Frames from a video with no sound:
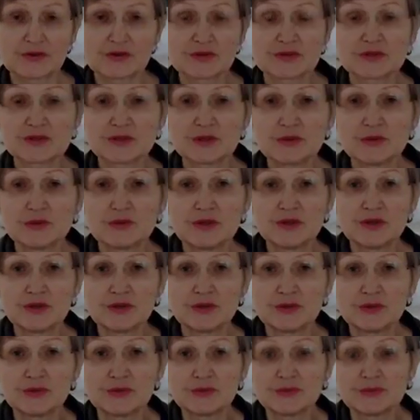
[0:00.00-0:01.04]
Slowly
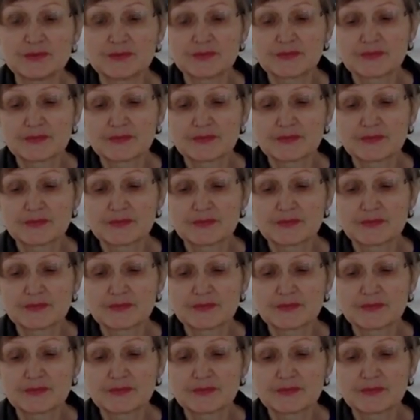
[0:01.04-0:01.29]
you